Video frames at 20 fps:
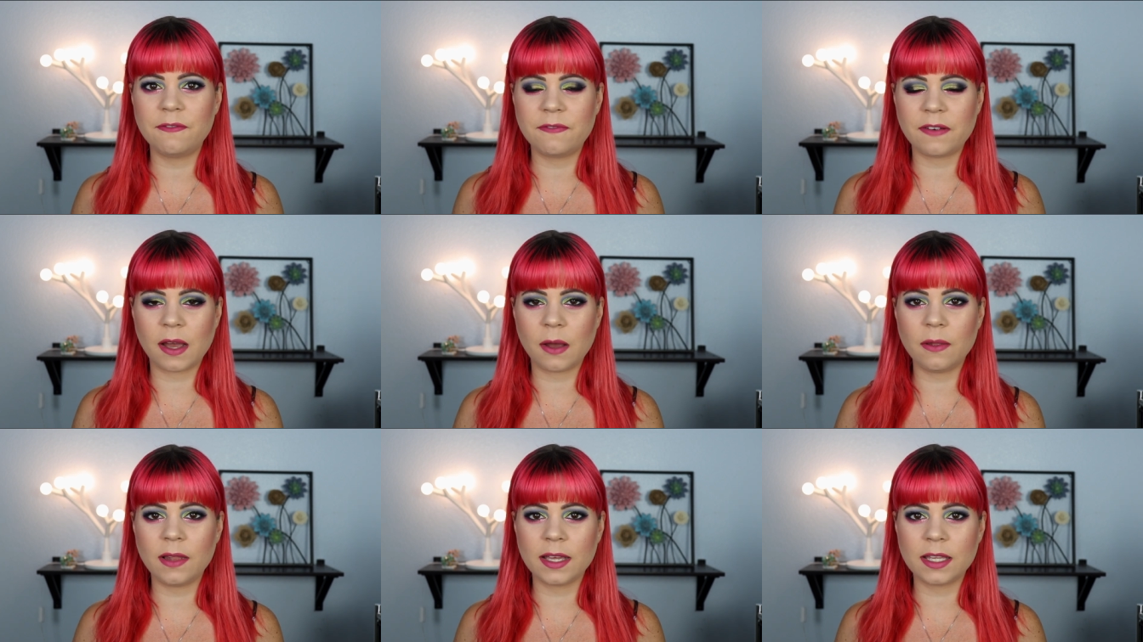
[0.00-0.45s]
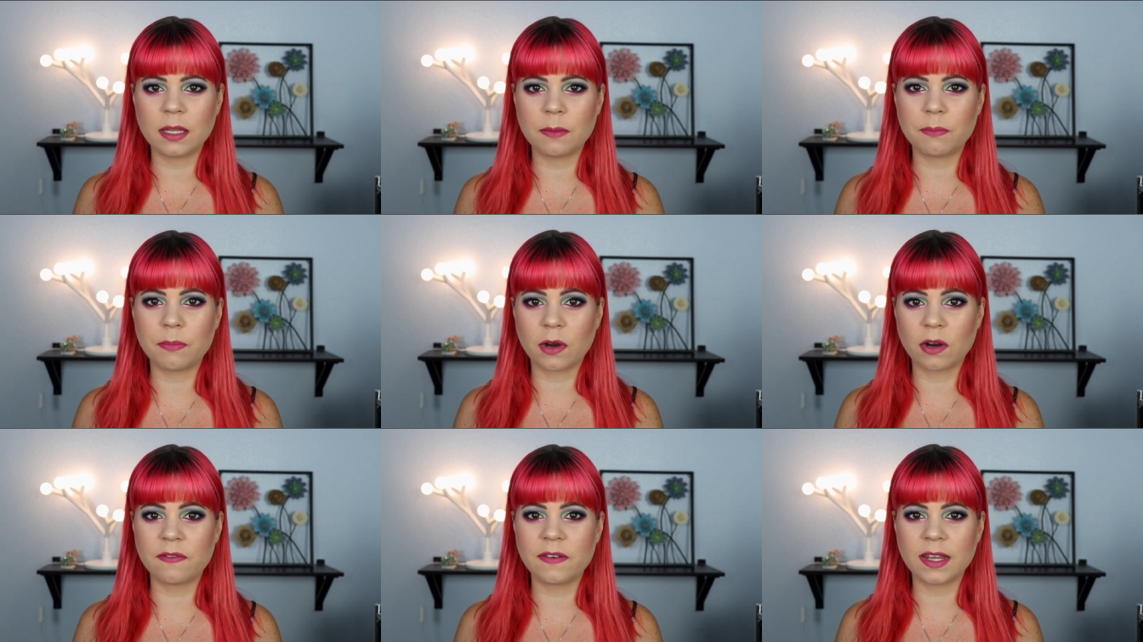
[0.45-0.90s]
found like the
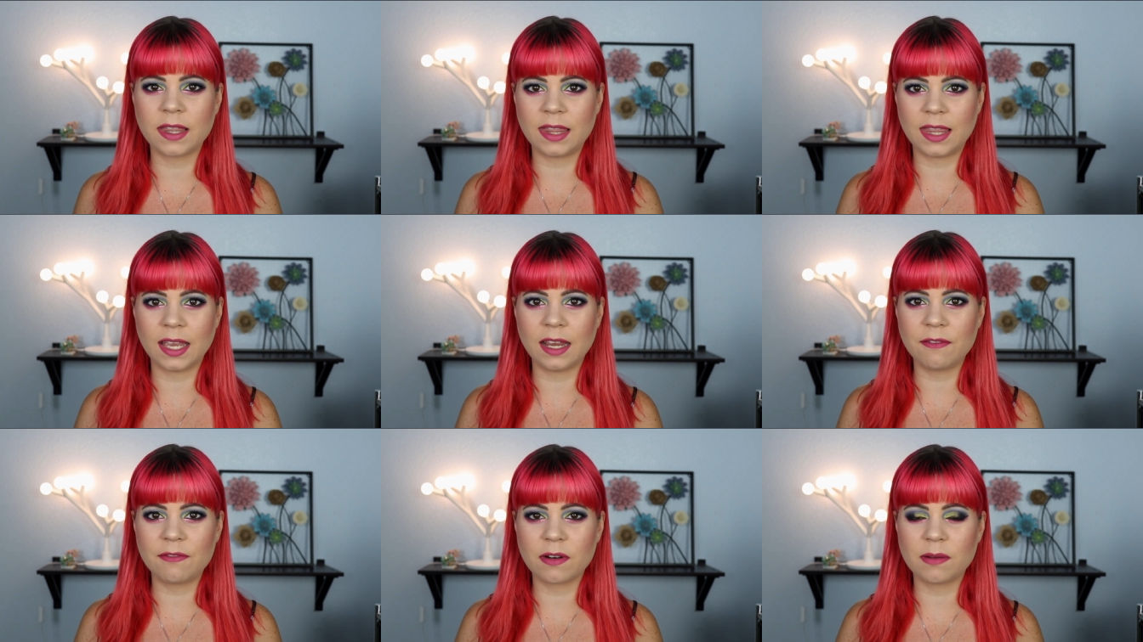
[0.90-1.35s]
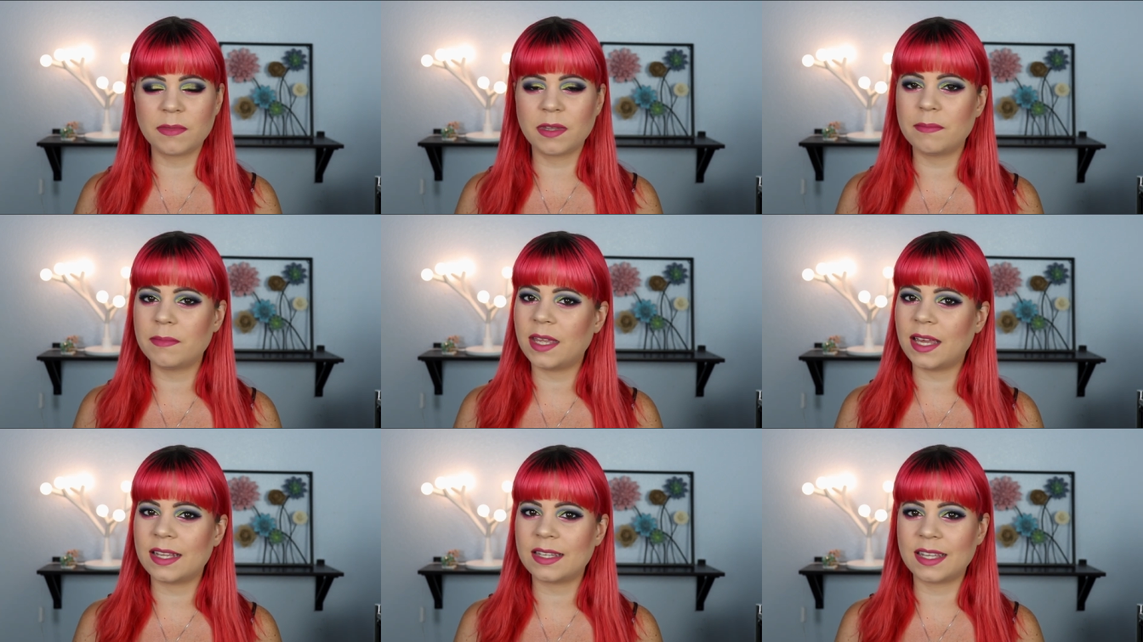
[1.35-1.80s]
perfect thing from
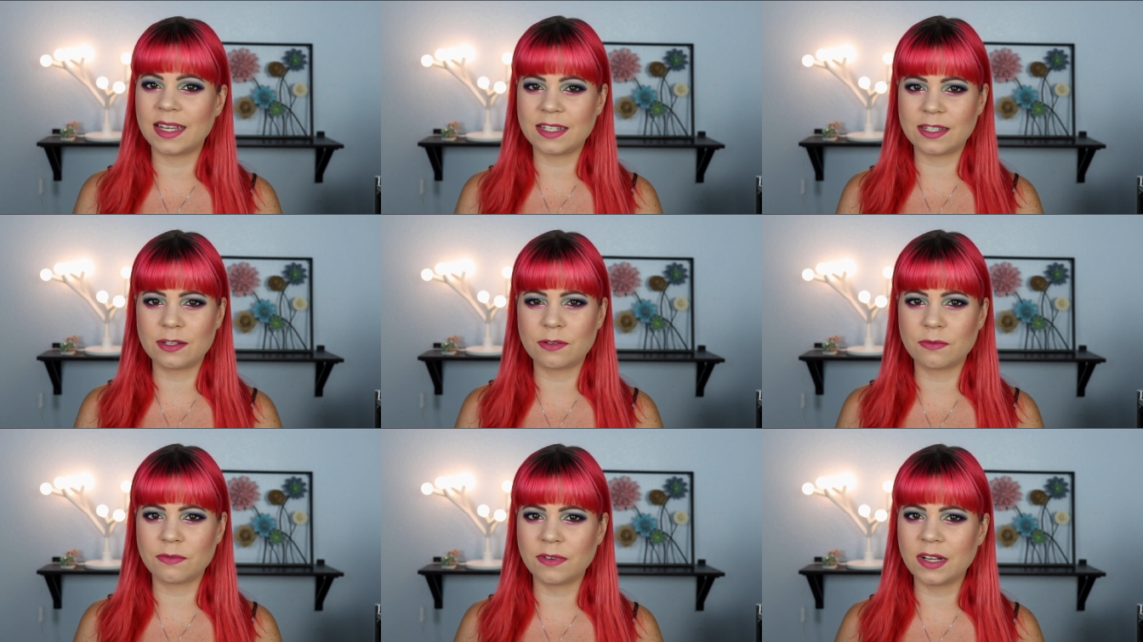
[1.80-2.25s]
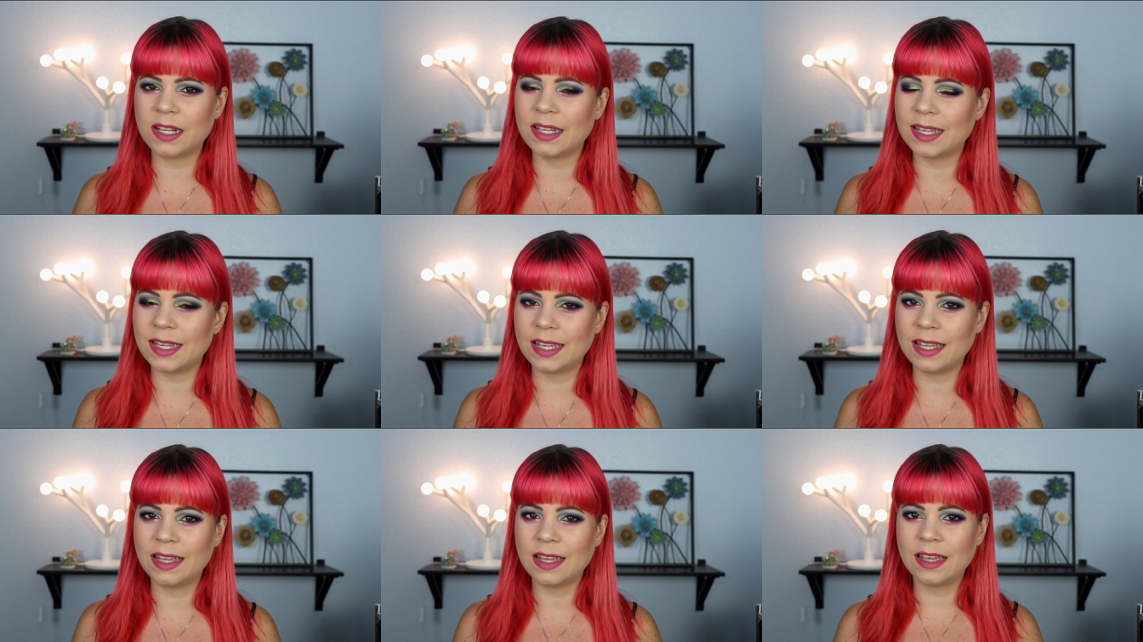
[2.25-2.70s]
them yet that's
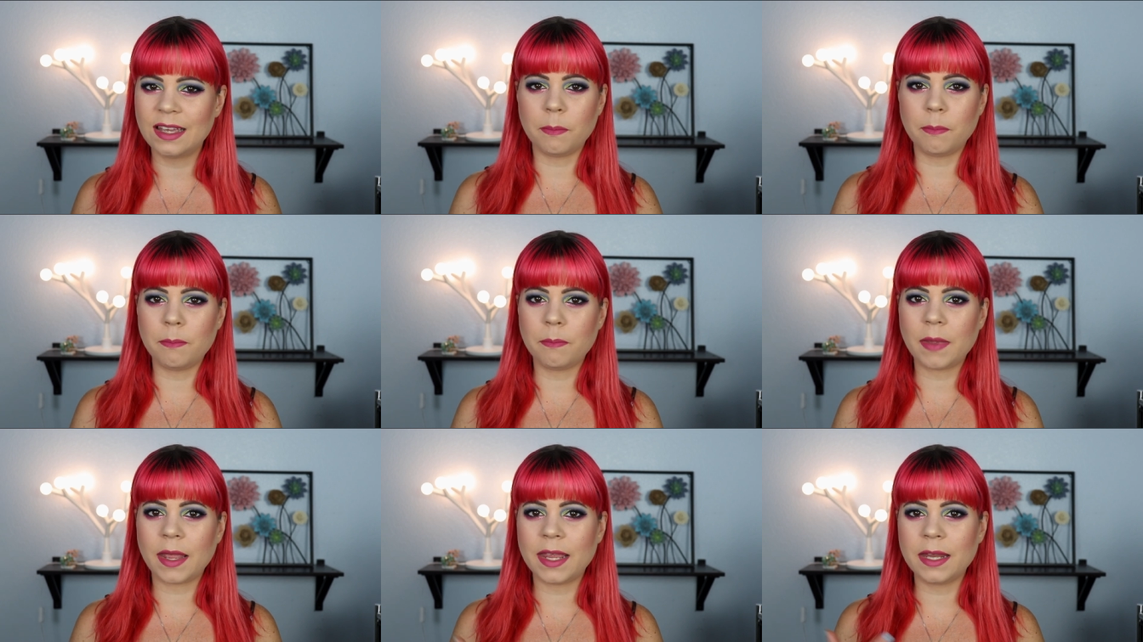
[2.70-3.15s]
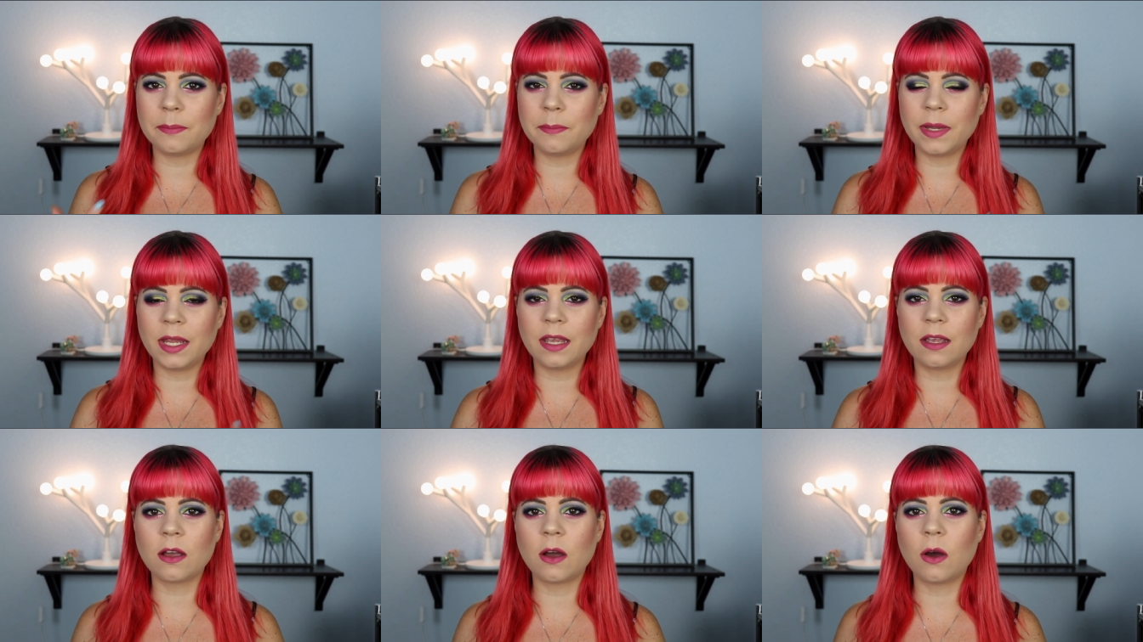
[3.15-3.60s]
really made
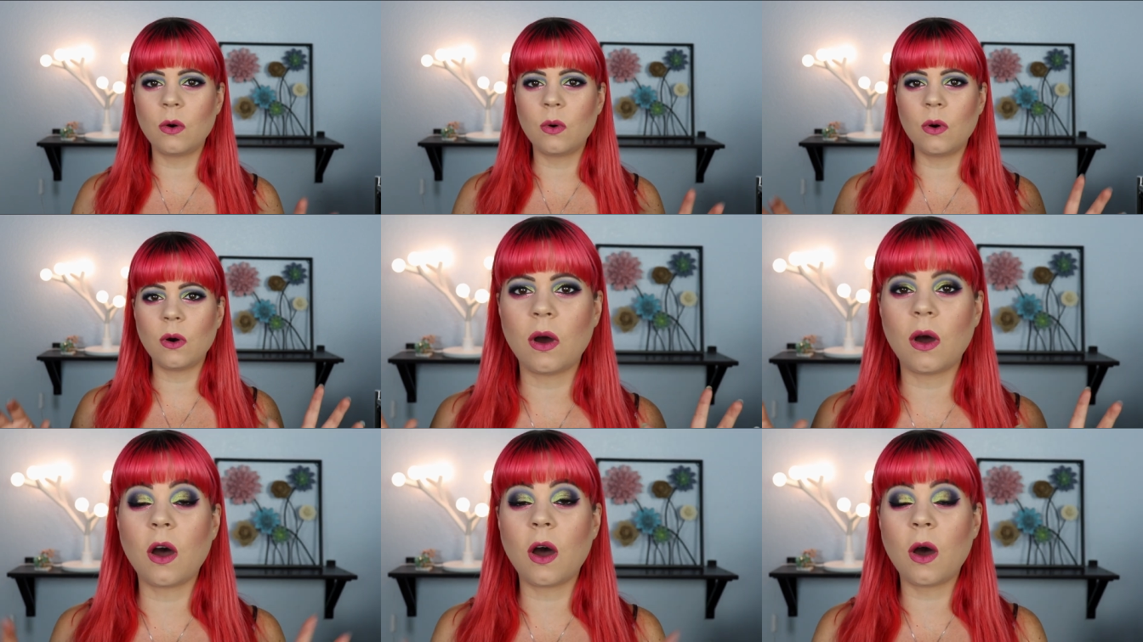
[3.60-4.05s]
me go,